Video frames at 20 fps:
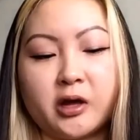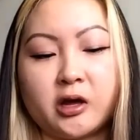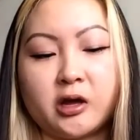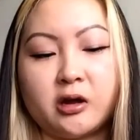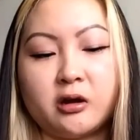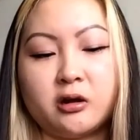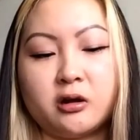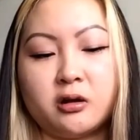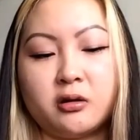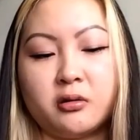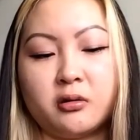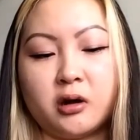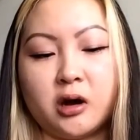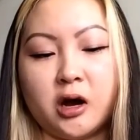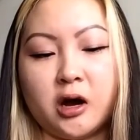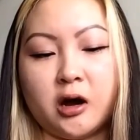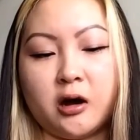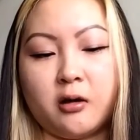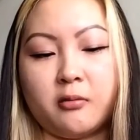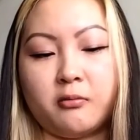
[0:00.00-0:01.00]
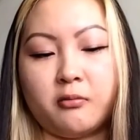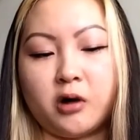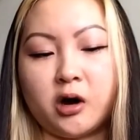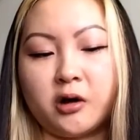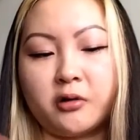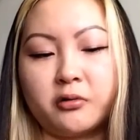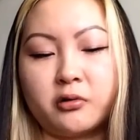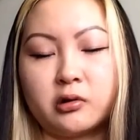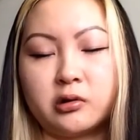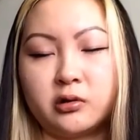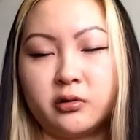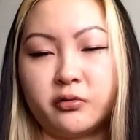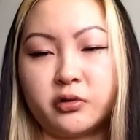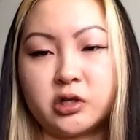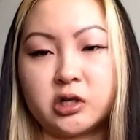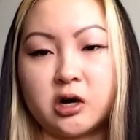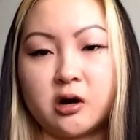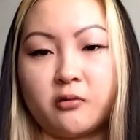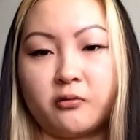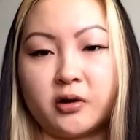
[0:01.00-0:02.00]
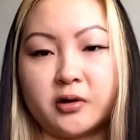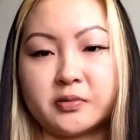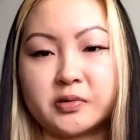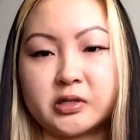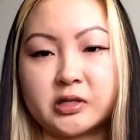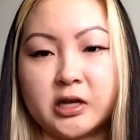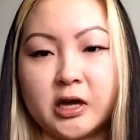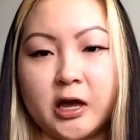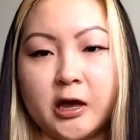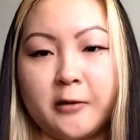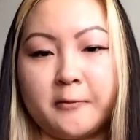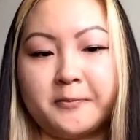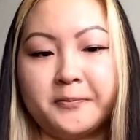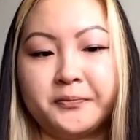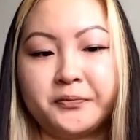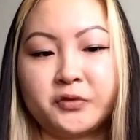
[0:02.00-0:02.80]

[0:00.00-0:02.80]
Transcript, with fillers: in um, on the Louis Vuitton website